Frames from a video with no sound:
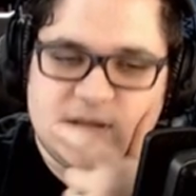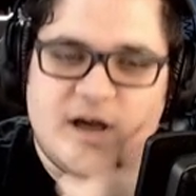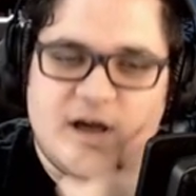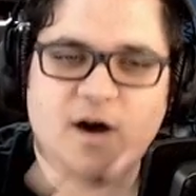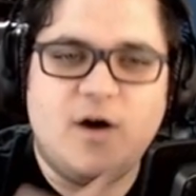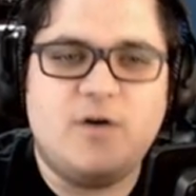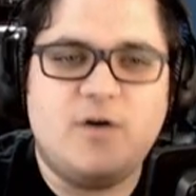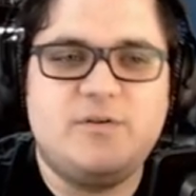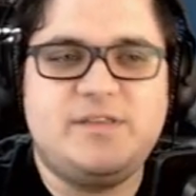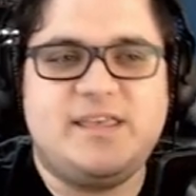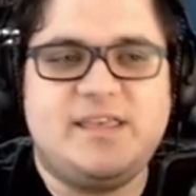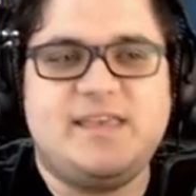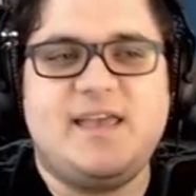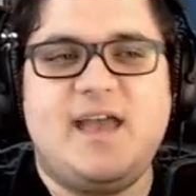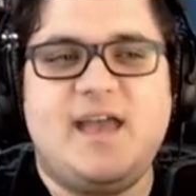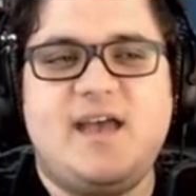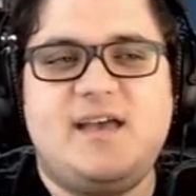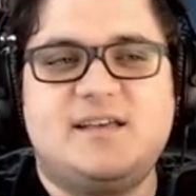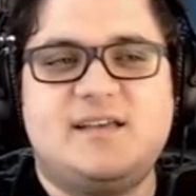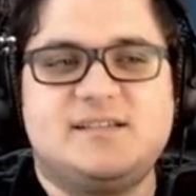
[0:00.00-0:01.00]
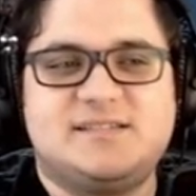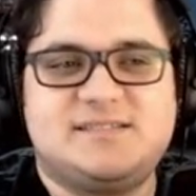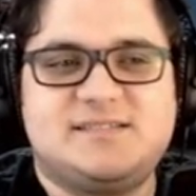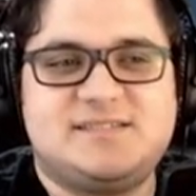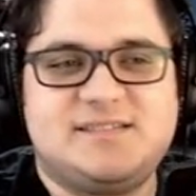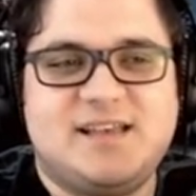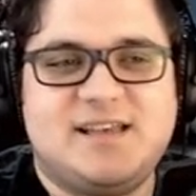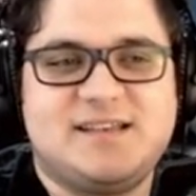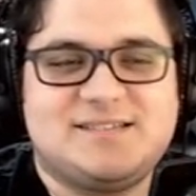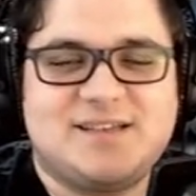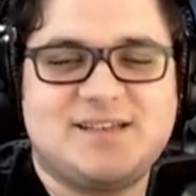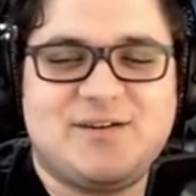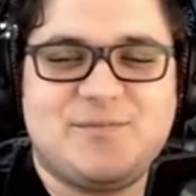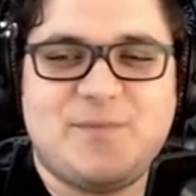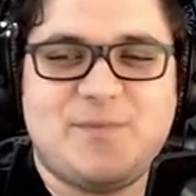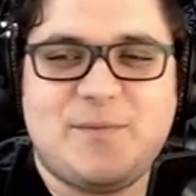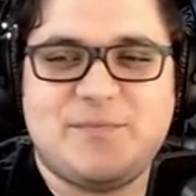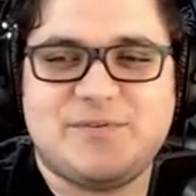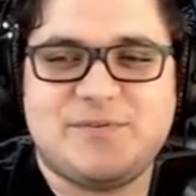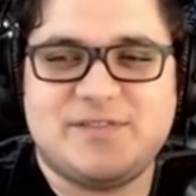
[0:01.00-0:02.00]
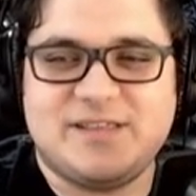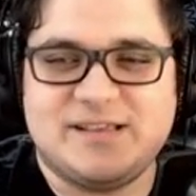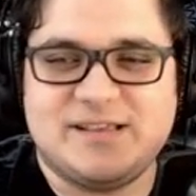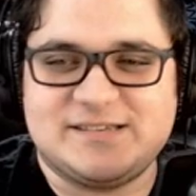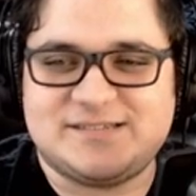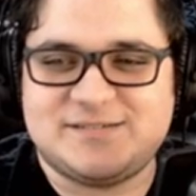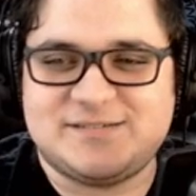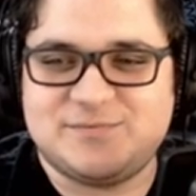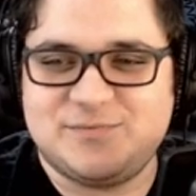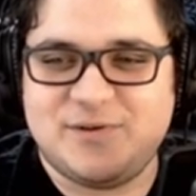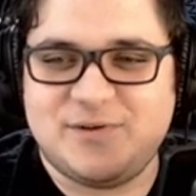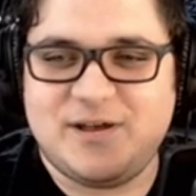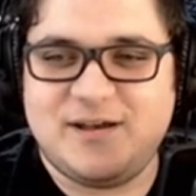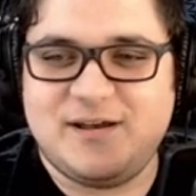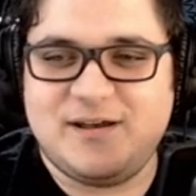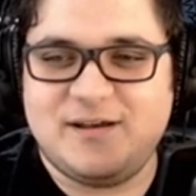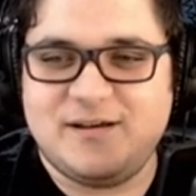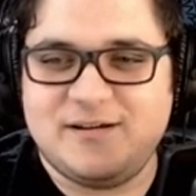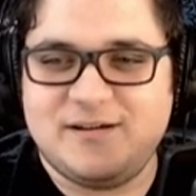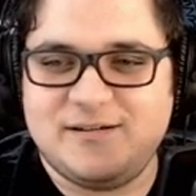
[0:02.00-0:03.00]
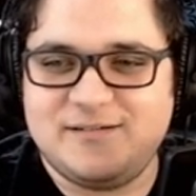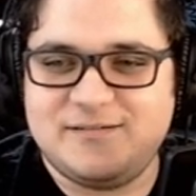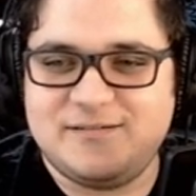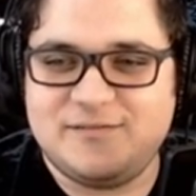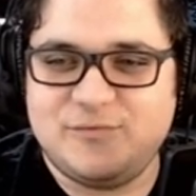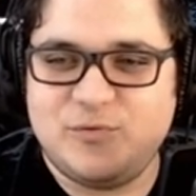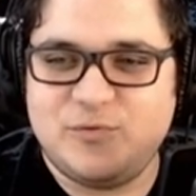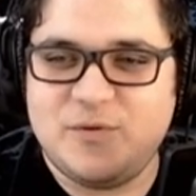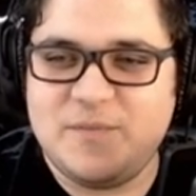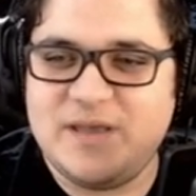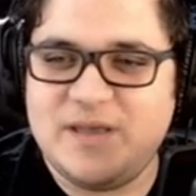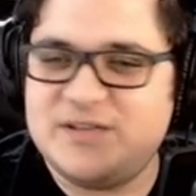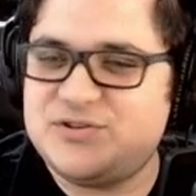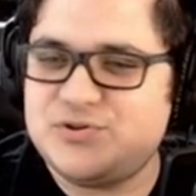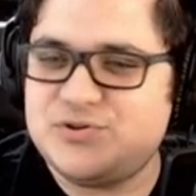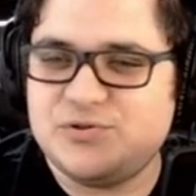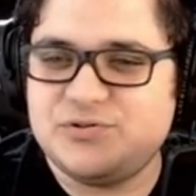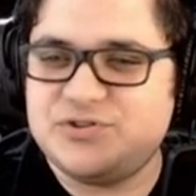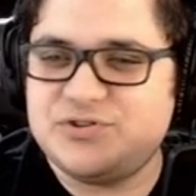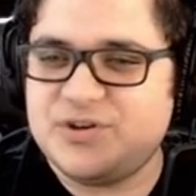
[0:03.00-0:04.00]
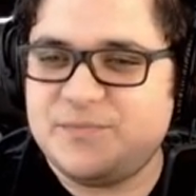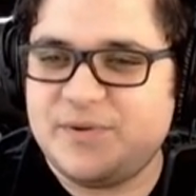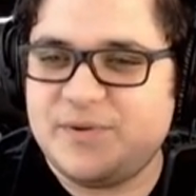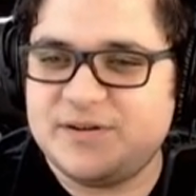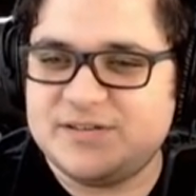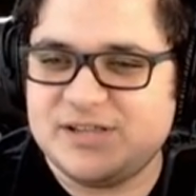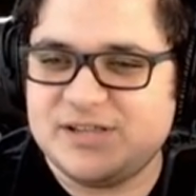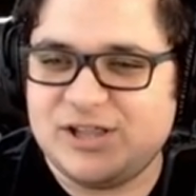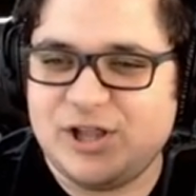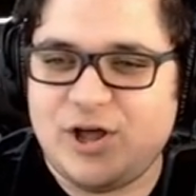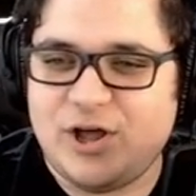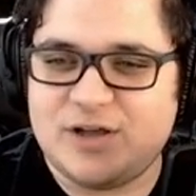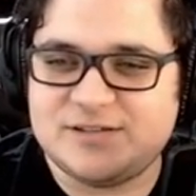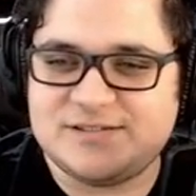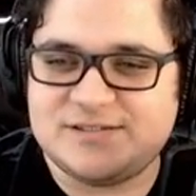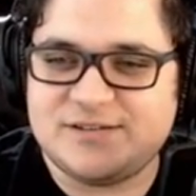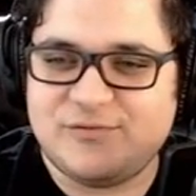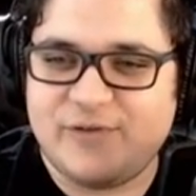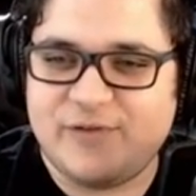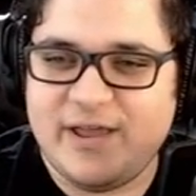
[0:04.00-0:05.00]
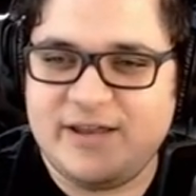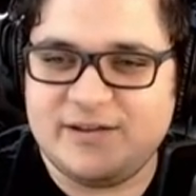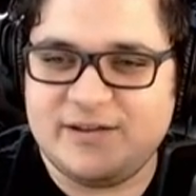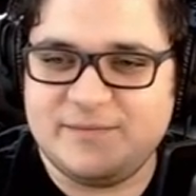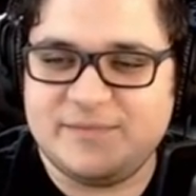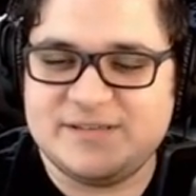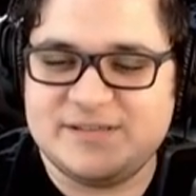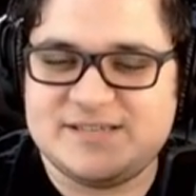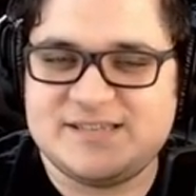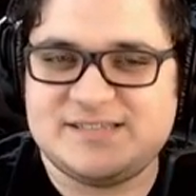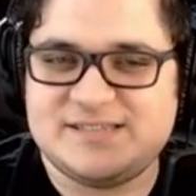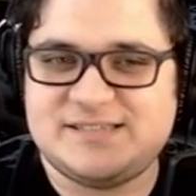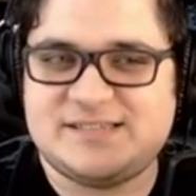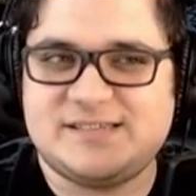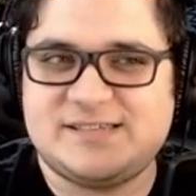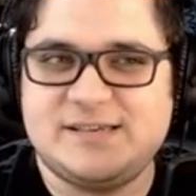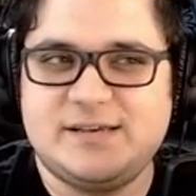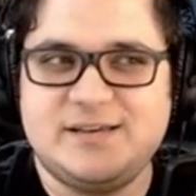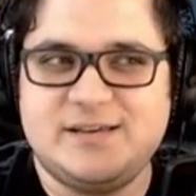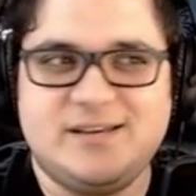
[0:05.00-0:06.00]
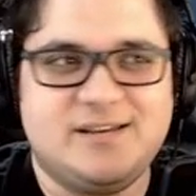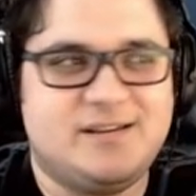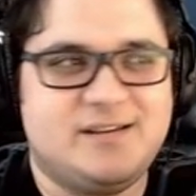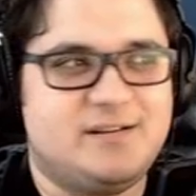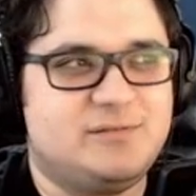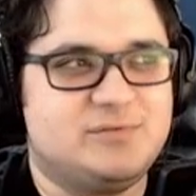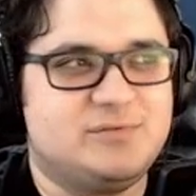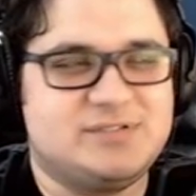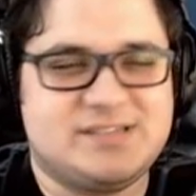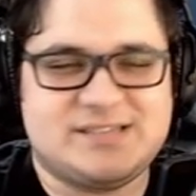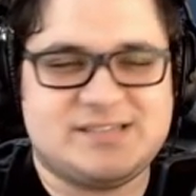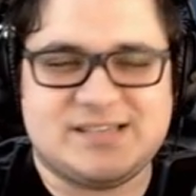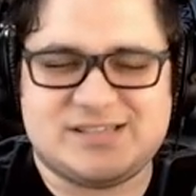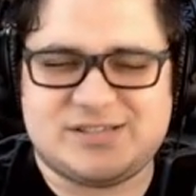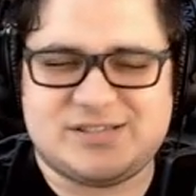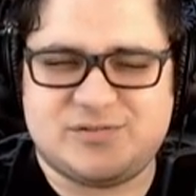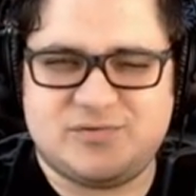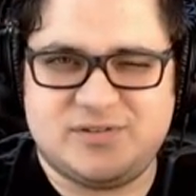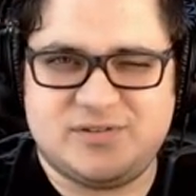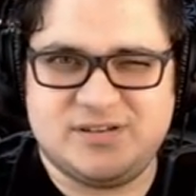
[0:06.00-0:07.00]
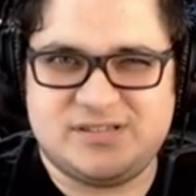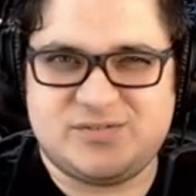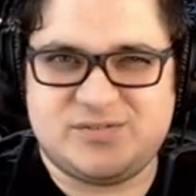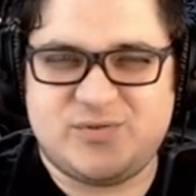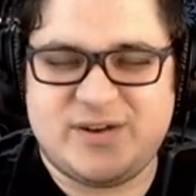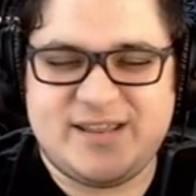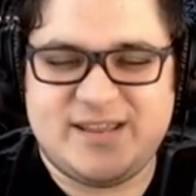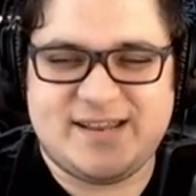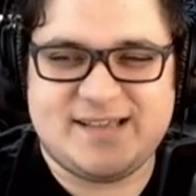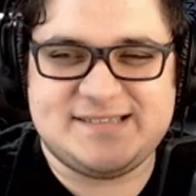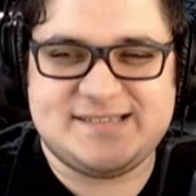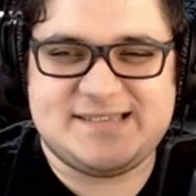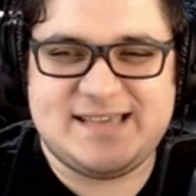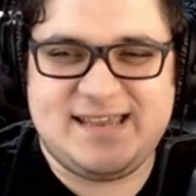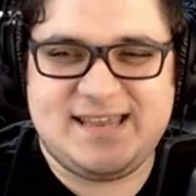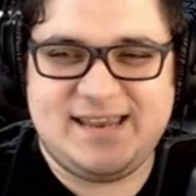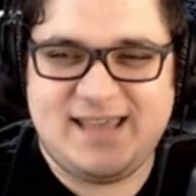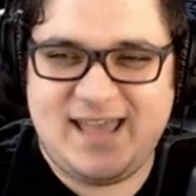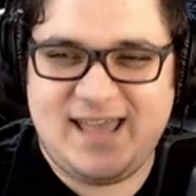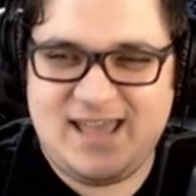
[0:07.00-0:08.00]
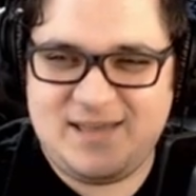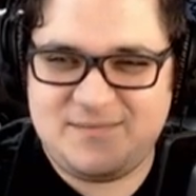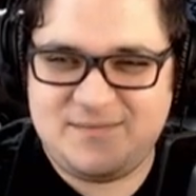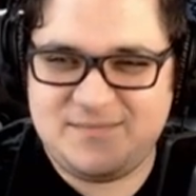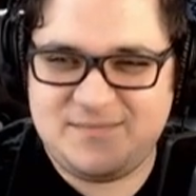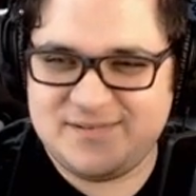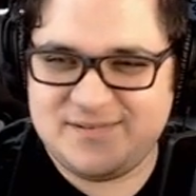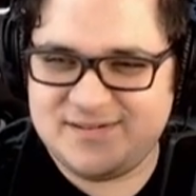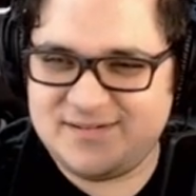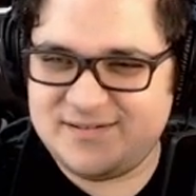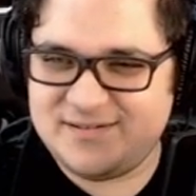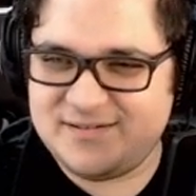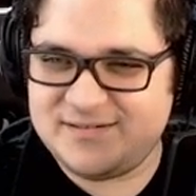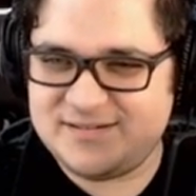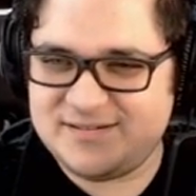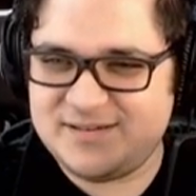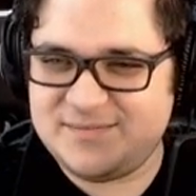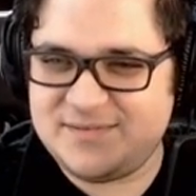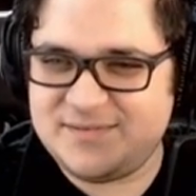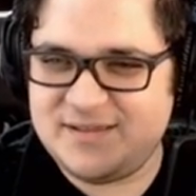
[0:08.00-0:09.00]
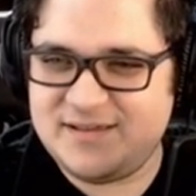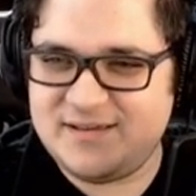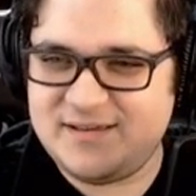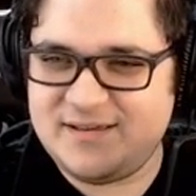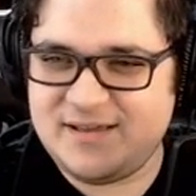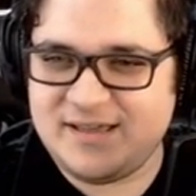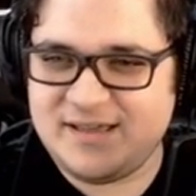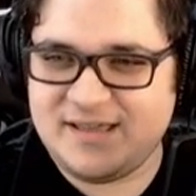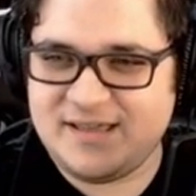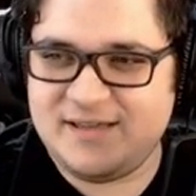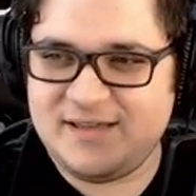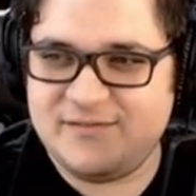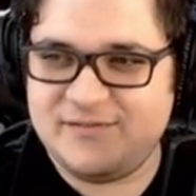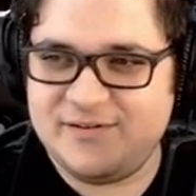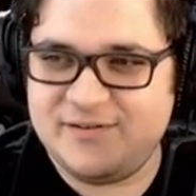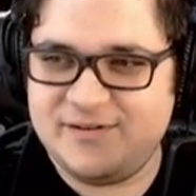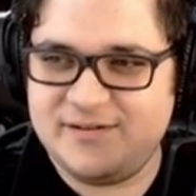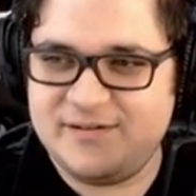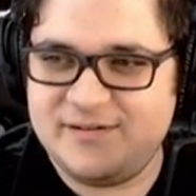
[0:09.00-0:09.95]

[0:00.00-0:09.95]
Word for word: Oh yes, yes, I remember this. Uh what made you jump onto Lost in Random? This is was this a, t a twenty nineteen game or something? I, I can't remember.